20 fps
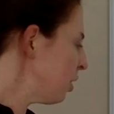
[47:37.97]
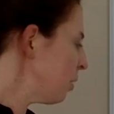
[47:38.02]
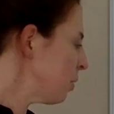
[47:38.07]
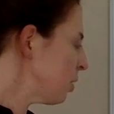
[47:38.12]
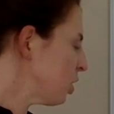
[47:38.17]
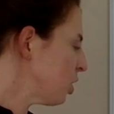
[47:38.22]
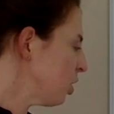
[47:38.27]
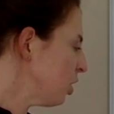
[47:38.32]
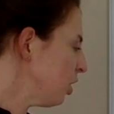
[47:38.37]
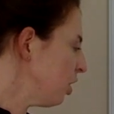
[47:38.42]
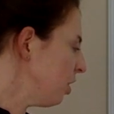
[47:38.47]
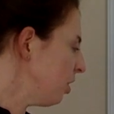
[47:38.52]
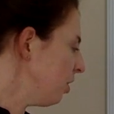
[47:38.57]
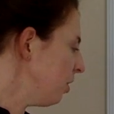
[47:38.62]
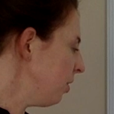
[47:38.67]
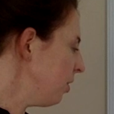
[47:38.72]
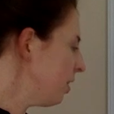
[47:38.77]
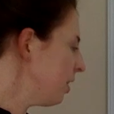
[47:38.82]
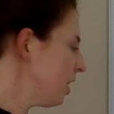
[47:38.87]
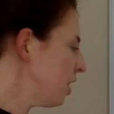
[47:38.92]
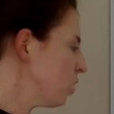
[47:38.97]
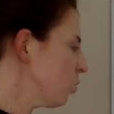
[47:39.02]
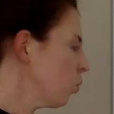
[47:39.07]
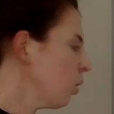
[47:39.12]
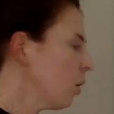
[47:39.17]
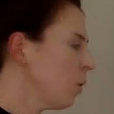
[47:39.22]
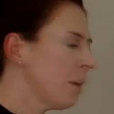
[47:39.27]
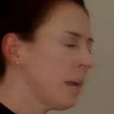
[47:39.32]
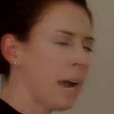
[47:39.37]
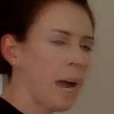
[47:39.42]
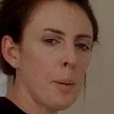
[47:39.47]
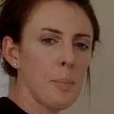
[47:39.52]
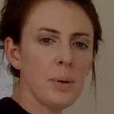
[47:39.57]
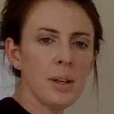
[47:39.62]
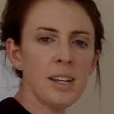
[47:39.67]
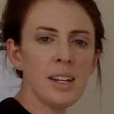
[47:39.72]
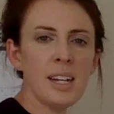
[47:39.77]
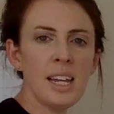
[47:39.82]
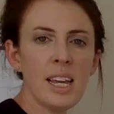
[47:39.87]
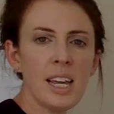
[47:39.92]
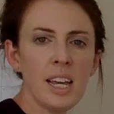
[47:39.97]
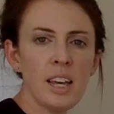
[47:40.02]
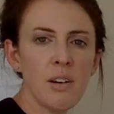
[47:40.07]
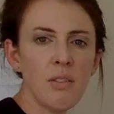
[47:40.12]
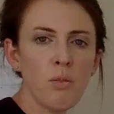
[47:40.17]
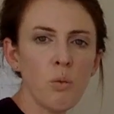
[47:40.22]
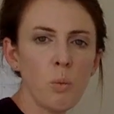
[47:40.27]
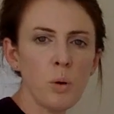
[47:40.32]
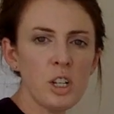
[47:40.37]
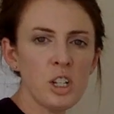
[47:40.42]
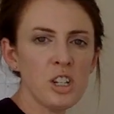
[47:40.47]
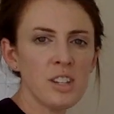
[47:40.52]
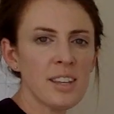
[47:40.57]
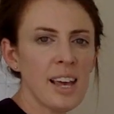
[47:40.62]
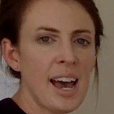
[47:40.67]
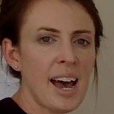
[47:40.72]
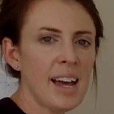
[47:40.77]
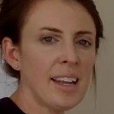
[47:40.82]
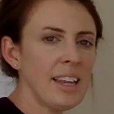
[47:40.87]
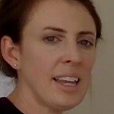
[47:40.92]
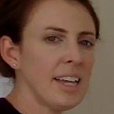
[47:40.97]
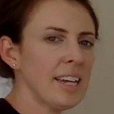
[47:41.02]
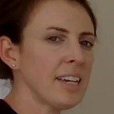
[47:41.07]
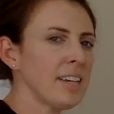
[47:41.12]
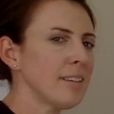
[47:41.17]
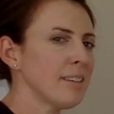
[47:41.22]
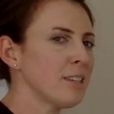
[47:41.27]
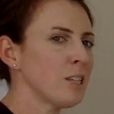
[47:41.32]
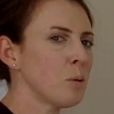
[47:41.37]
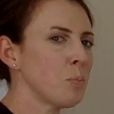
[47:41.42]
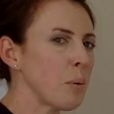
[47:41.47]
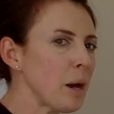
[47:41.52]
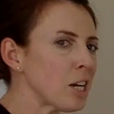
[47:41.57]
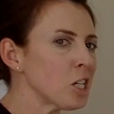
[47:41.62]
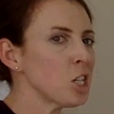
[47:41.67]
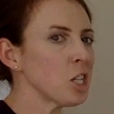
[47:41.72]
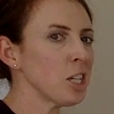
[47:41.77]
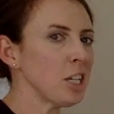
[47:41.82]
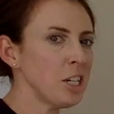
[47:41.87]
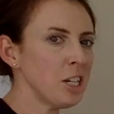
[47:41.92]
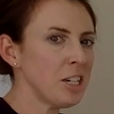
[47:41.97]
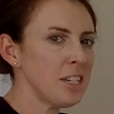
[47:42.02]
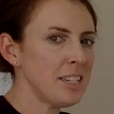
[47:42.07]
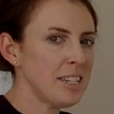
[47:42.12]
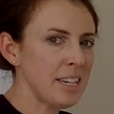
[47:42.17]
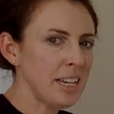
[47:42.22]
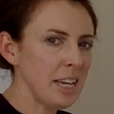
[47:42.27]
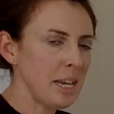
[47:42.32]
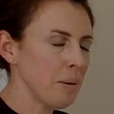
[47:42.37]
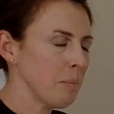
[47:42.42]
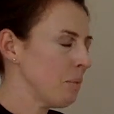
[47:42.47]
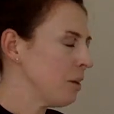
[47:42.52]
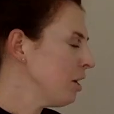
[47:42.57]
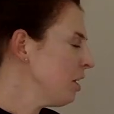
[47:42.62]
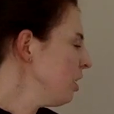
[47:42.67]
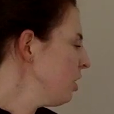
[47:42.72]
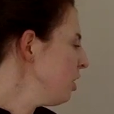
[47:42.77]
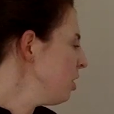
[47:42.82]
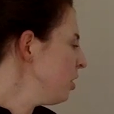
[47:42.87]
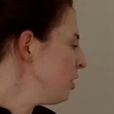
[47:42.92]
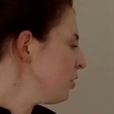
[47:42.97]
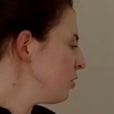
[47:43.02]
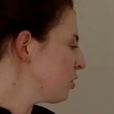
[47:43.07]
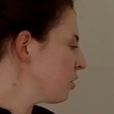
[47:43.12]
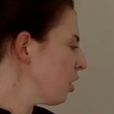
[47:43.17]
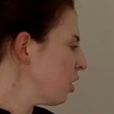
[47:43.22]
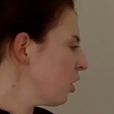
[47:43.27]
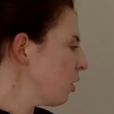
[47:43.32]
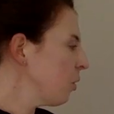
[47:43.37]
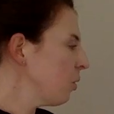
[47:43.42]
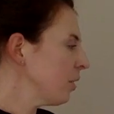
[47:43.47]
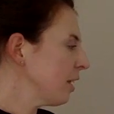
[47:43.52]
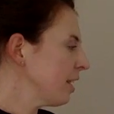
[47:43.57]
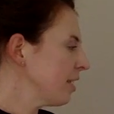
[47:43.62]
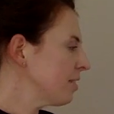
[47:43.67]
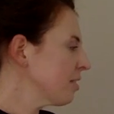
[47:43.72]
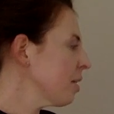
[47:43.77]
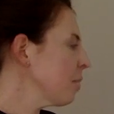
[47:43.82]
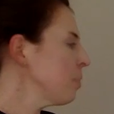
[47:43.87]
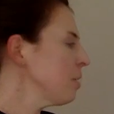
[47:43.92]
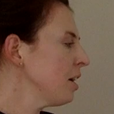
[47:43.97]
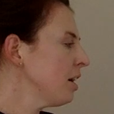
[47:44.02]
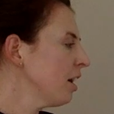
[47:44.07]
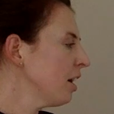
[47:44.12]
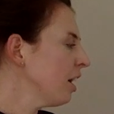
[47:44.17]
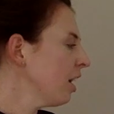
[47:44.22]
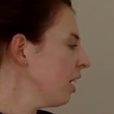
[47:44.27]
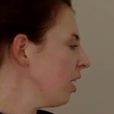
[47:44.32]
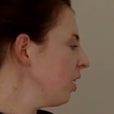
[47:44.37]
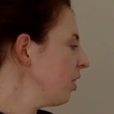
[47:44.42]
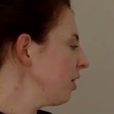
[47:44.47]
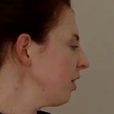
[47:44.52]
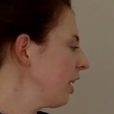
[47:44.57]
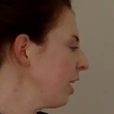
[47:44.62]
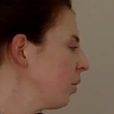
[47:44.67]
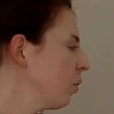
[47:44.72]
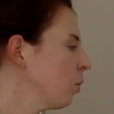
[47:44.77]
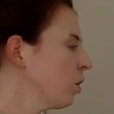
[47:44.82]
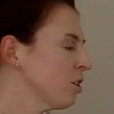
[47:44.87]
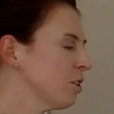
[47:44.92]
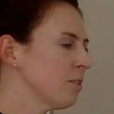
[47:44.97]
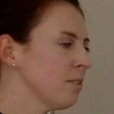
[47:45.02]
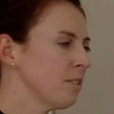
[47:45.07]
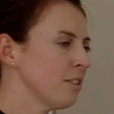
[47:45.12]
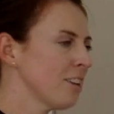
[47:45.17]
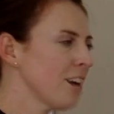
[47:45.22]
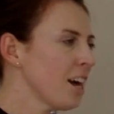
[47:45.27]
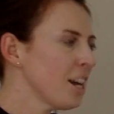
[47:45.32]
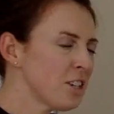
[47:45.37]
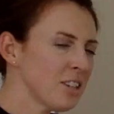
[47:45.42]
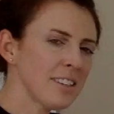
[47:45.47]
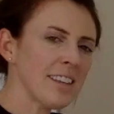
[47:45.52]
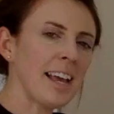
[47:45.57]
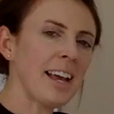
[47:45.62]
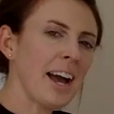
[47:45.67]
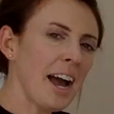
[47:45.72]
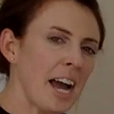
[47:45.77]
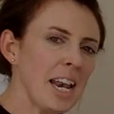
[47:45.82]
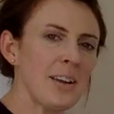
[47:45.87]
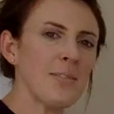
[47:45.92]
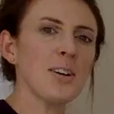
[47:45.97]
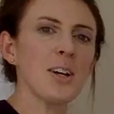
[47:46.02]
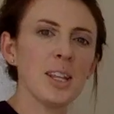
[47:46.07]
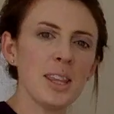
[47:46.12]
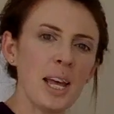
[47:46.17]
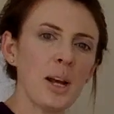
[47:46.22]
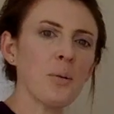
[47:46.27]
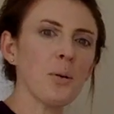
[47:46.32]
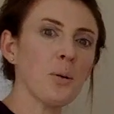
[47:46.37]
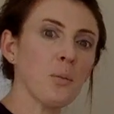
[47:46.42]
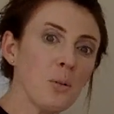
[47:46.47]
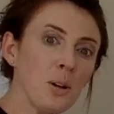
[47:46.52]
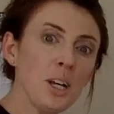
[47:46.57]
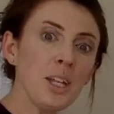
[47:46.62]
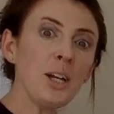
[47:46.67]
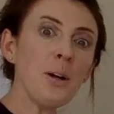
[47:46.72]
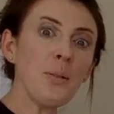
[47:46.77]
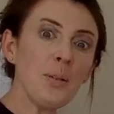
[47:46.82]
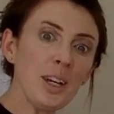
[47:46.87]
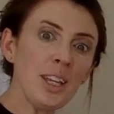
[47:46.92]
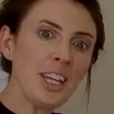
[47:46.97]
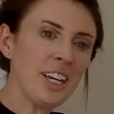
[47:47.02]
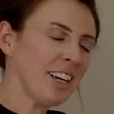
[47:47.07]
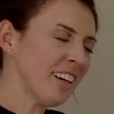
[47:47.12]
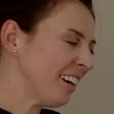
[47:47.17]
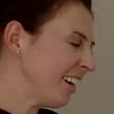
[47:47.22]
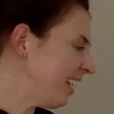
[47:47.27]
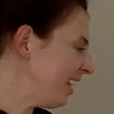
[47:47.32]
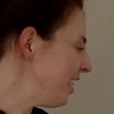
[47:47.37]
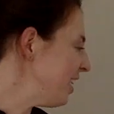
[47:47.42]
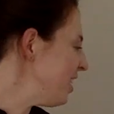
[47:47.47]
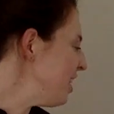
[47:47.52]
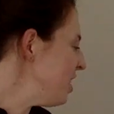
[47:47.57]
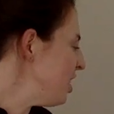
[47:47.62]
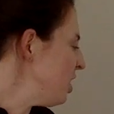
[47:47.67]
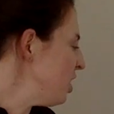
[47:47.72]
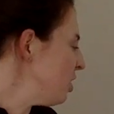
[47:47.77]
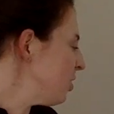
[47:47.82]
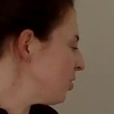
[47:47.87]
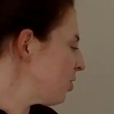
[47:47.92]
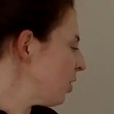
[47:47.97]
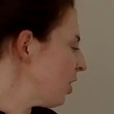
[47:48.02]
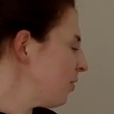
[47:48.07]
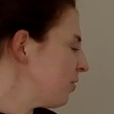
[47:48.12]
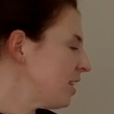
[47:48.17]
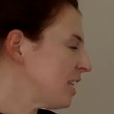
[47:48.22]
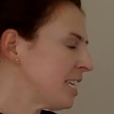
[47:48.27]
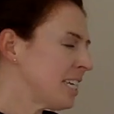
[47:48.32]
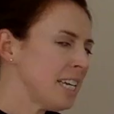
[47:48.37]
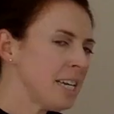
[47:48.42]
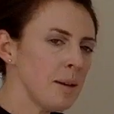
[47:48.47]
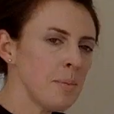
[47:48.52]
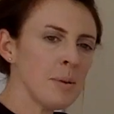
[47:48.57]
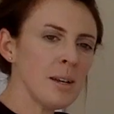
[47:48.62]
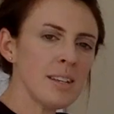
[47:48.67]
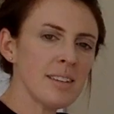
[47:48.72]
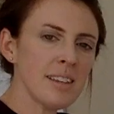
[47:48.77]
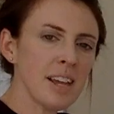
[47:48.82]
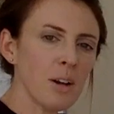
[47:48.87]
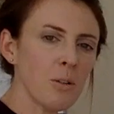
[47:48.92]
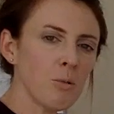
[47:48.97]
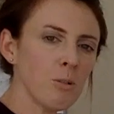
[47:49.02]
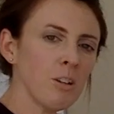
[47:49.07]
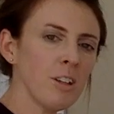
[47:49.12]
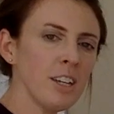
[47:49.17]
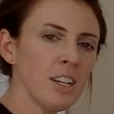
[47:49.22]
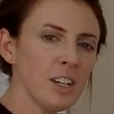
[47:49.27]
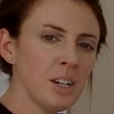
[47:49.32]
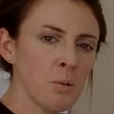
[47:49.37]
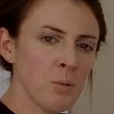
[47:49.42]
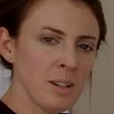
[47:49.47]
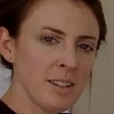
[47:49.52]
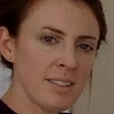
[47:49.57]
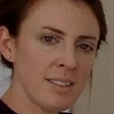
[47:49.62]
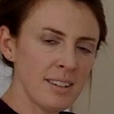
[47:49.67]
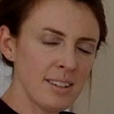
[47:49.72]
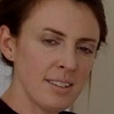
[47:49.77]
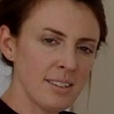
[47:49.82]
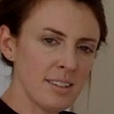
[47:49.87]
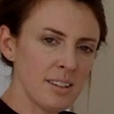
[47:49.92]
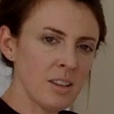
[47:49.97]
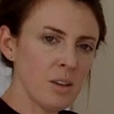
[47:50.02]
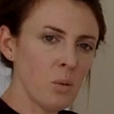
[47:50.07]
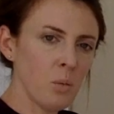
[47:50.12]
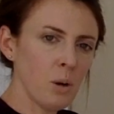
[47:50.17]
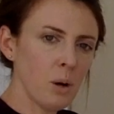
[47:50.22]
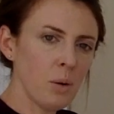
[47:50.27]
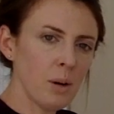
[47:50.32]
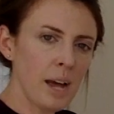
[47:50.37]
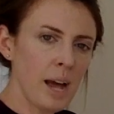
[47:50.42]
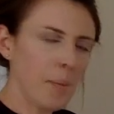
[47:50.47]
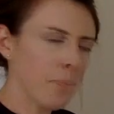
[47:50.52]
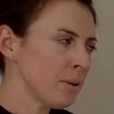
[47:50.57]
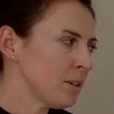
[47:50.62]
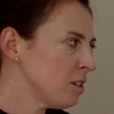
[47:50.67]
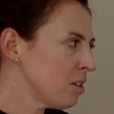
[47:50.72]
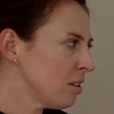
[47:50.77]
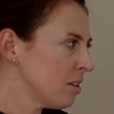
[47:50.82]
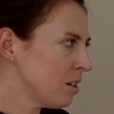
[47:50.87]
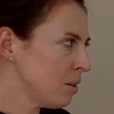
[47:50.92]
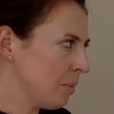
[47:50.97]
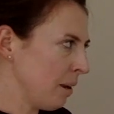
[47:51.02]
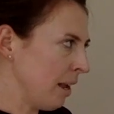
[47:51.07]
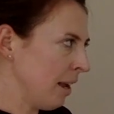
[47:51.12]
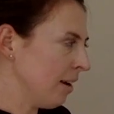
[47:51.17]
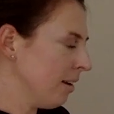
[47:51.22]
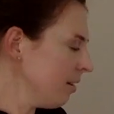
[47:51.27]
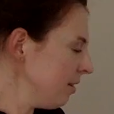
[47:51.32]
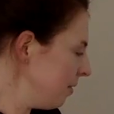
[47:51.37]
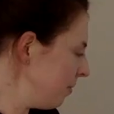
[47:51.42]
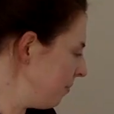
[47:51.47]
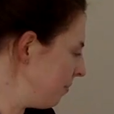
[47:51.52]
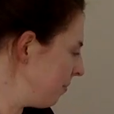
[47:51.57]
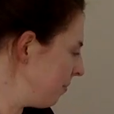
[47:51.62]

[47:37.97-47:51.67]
number 2 is what would happen if we just had like an especially good team. So like some year, like we're not just like kind of good, like we're really, really good. So if the team is like really good one season, then what would happen to the demand?